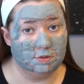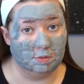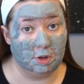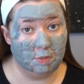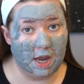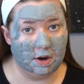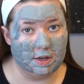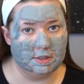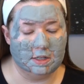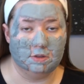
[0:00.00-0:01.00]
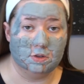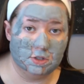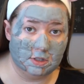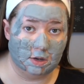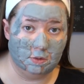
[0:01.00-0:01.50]
from their parents and now they're
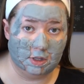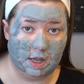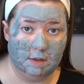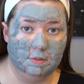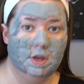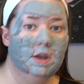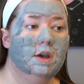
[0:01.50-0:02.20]
stuck with them,